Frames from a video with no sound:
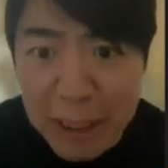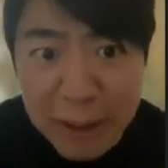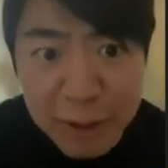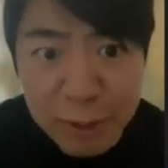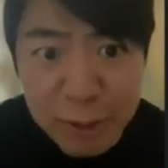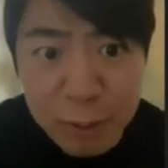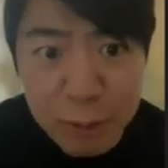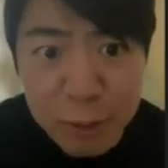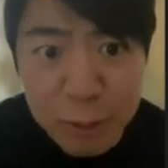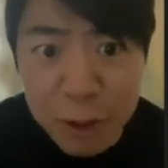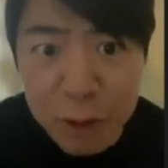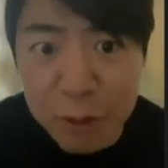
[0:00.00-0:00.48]

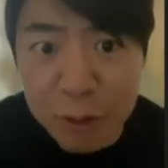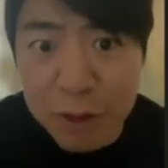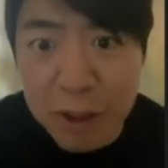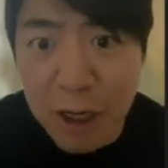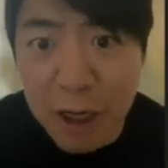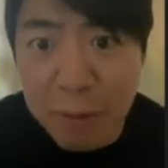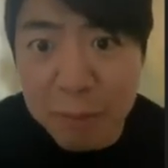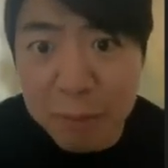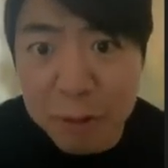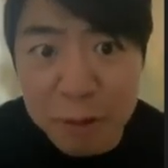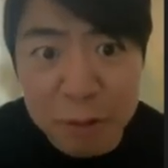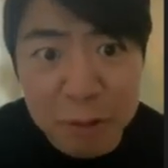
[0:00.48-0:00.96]
would you
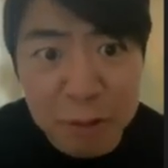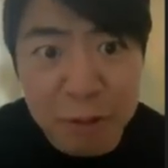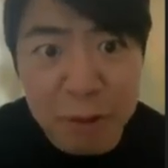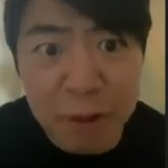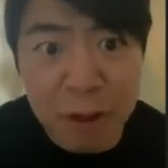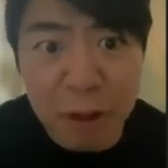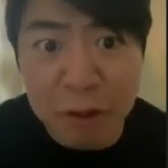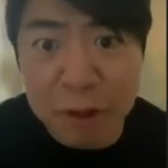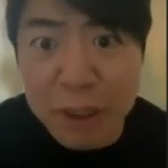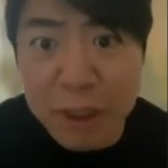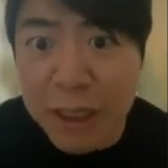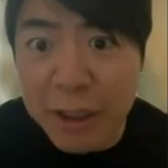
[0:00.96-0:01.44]
come to
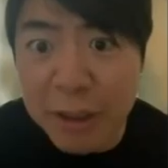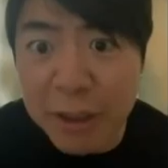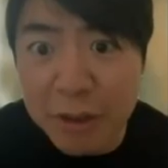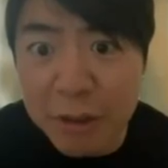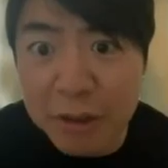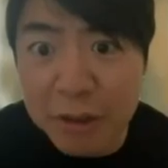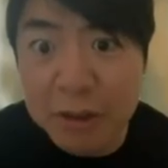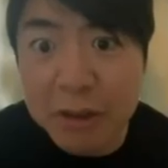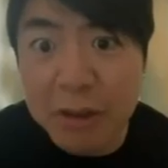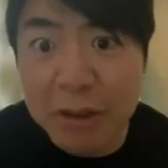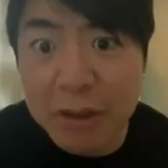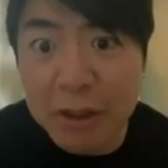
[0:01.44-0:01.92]
Los
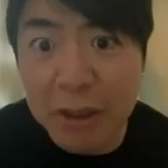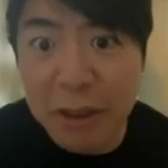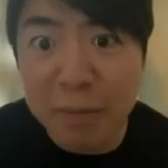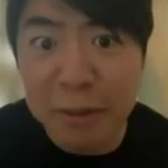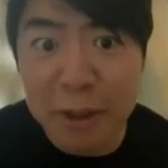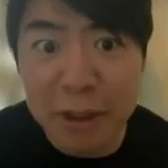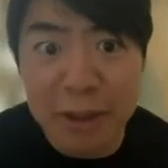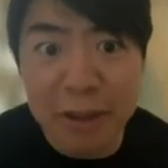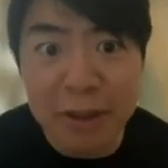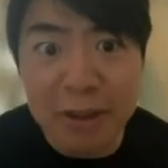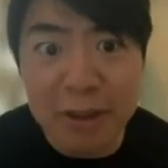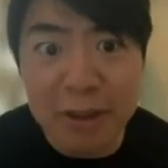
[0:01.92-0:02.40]
Angeles? I mean, it's